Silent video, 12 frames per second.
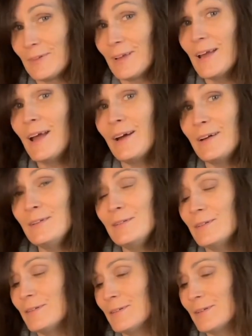And
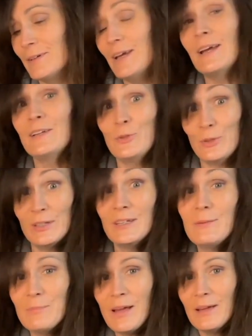again, you can
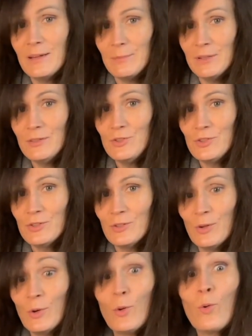keep that image
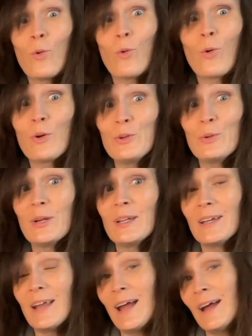or you
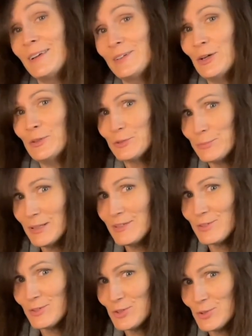can add colored
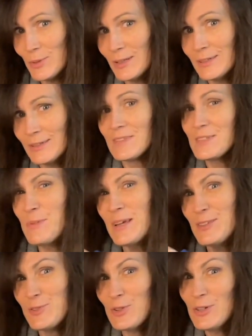pencil to it to make
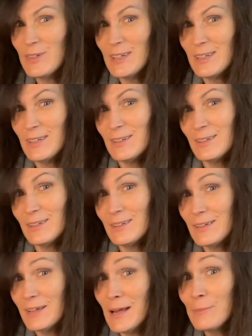it sort of a
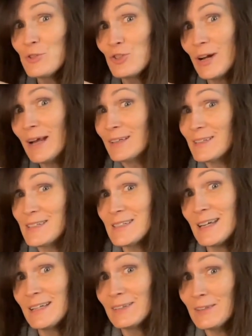abstract
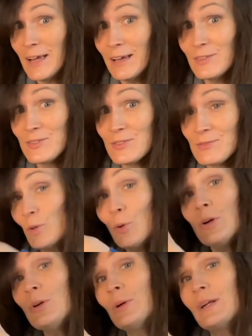stained glass. Or
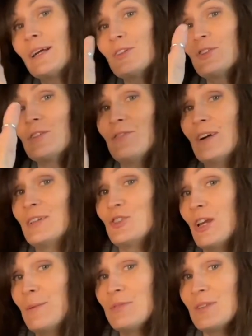you can actually find
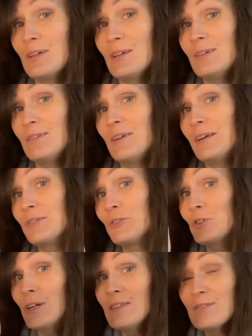shapes in it and
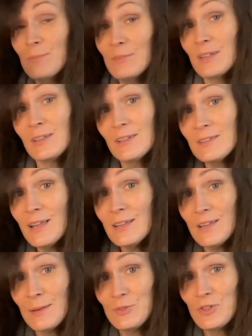create something that's less
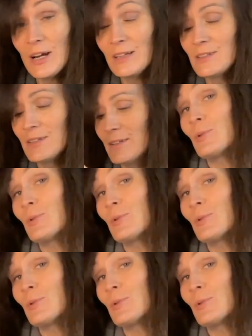abstract.